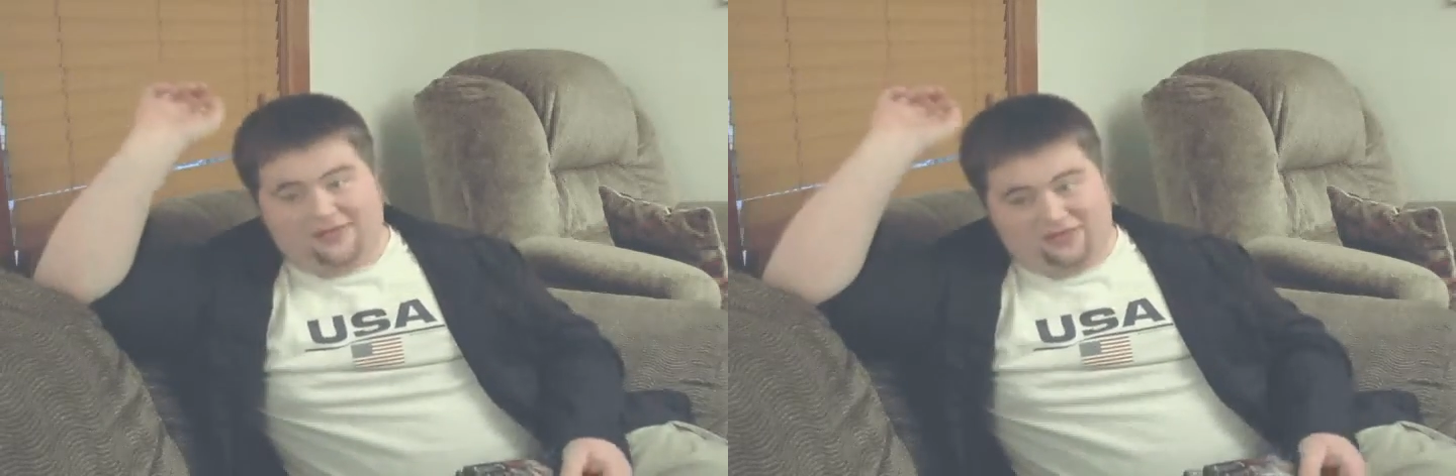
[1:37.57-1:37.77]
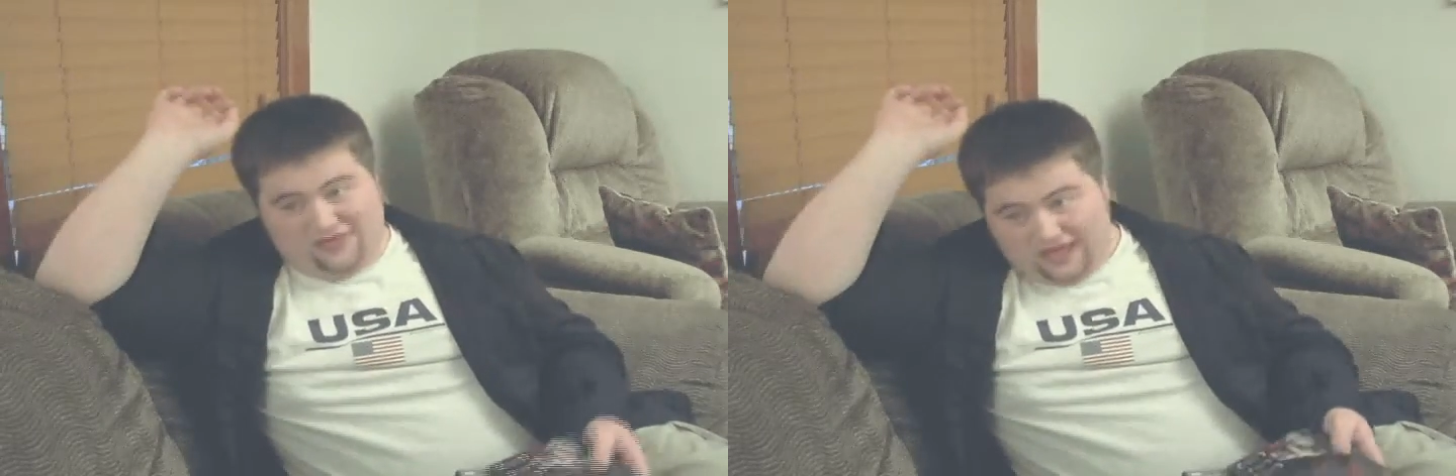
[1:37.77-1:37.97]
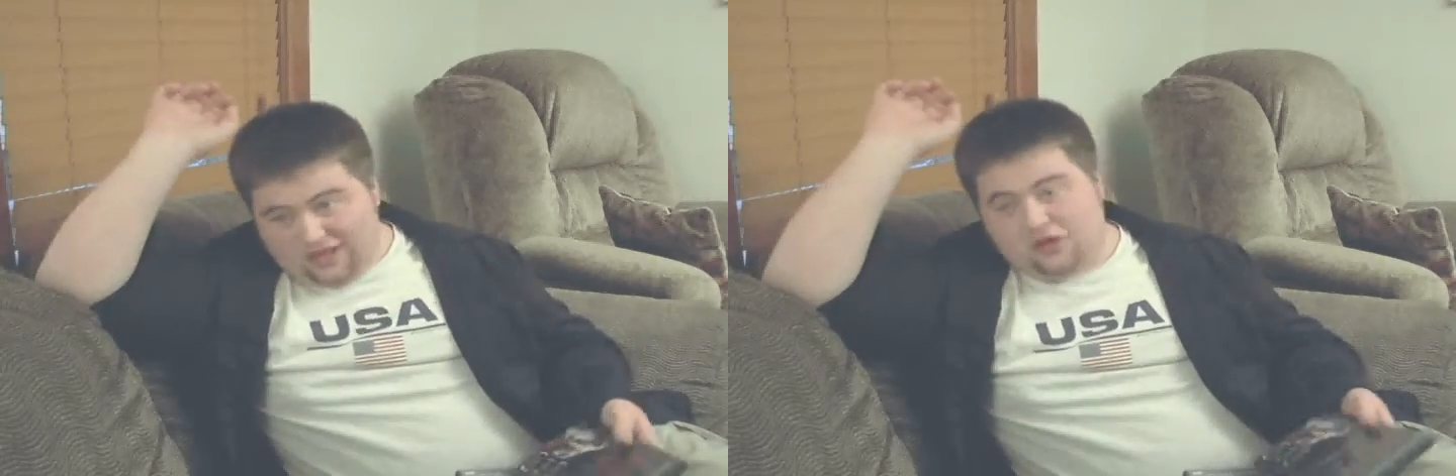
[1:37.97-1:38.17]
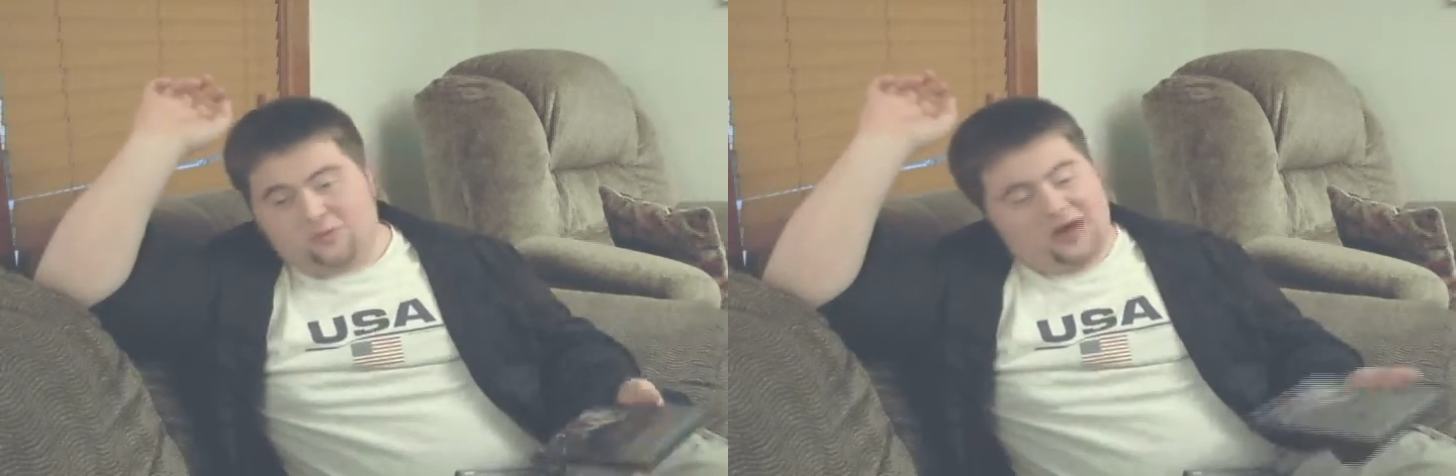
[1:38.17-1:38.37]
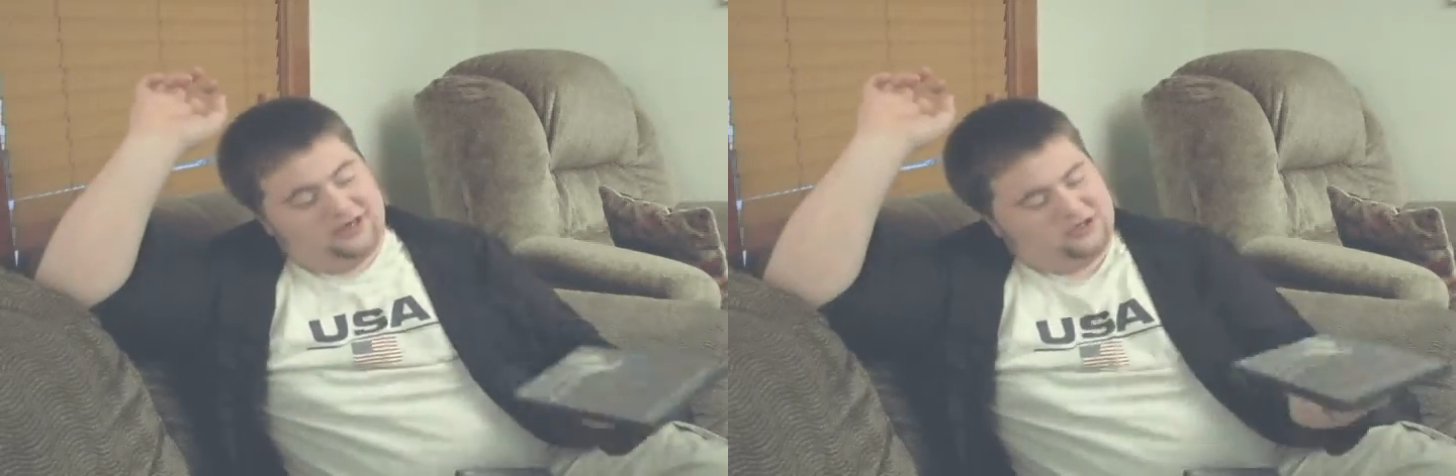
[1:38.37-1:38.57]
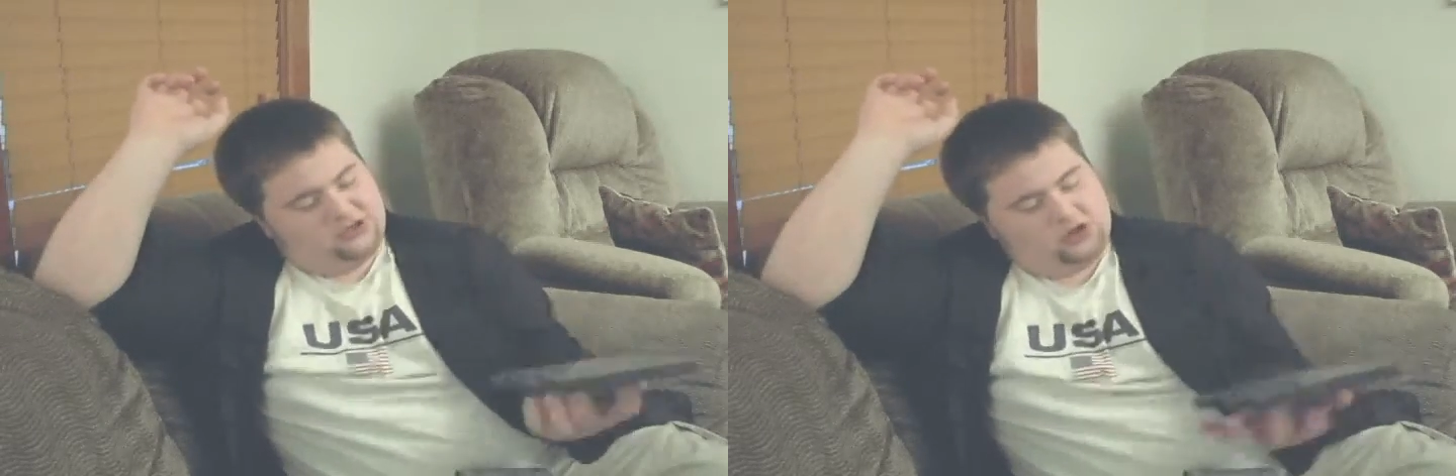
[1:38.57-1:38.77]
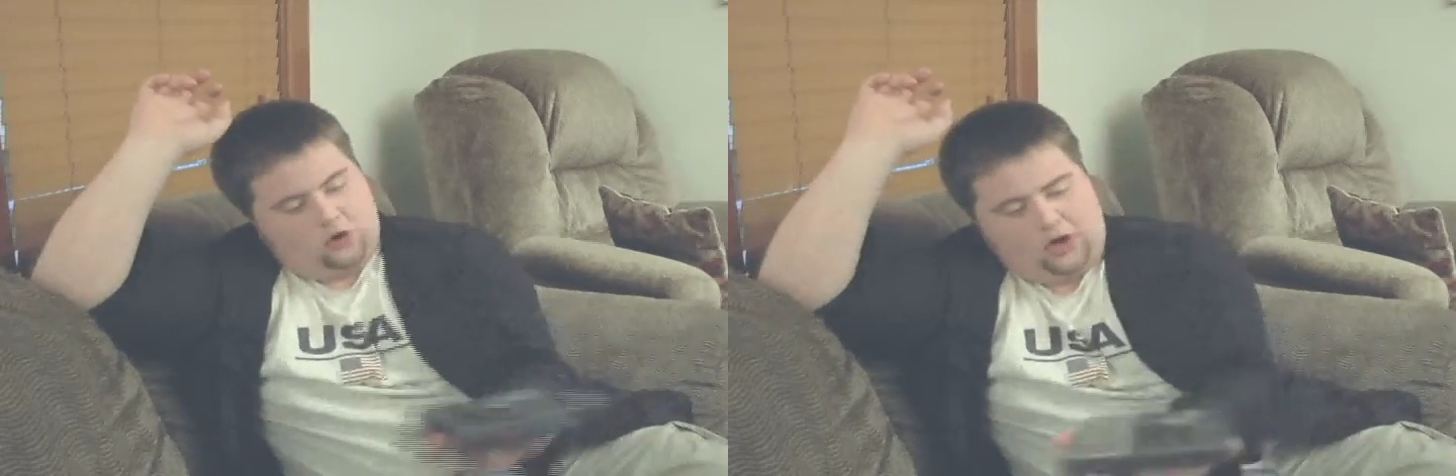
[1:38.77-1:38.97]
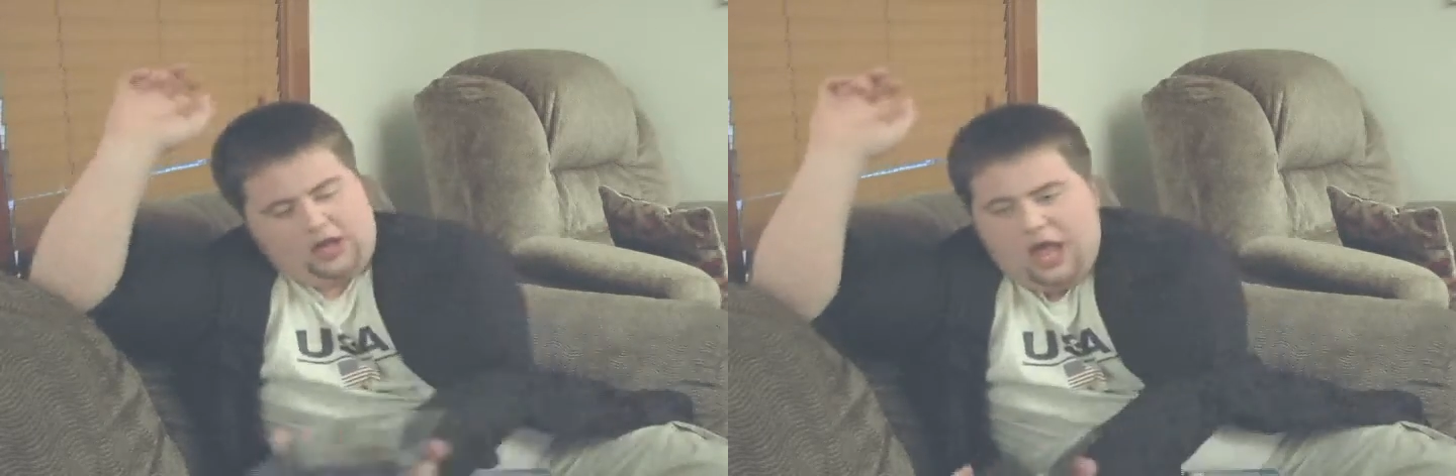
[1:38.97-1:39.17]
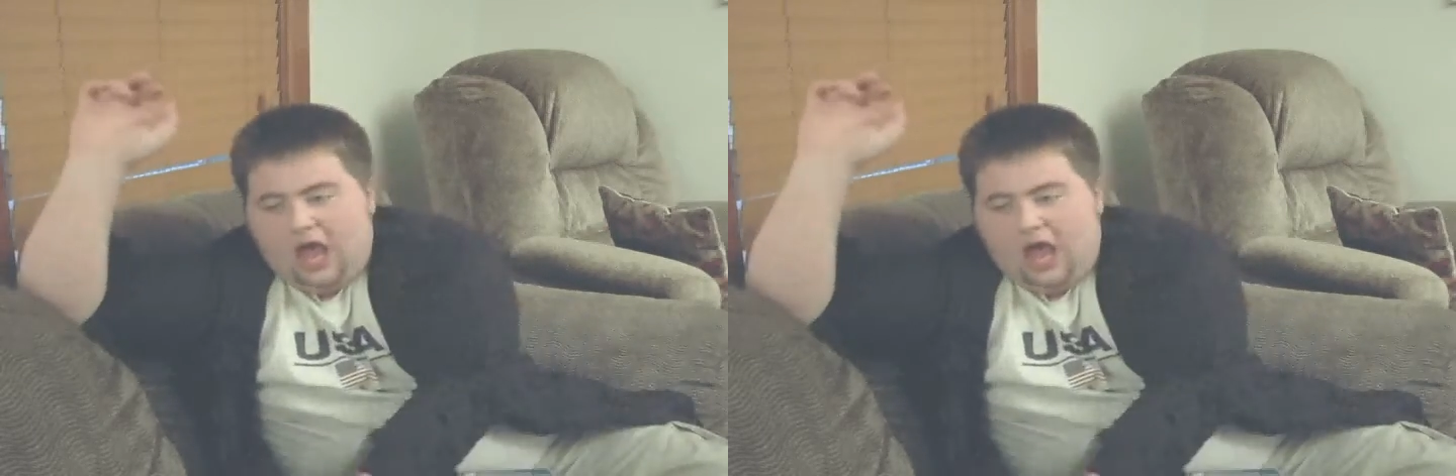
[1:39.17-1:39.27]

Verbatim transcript: think you might enjoy.